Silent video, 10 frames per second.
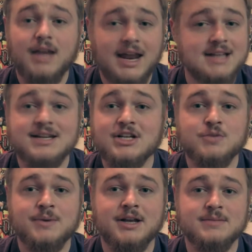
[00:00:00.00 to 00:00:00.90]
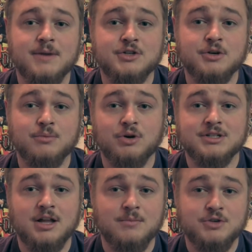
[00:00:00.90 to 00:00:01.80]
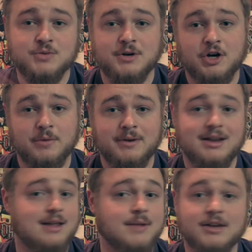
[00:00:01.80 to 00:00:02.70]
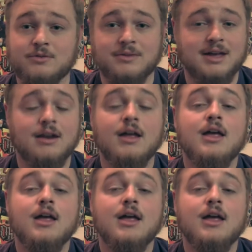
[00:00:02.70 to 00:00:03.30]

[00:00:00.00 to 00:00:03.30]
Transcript: And it's not just because Monster Reborn Solemn Judgment argument. I'm not doing that.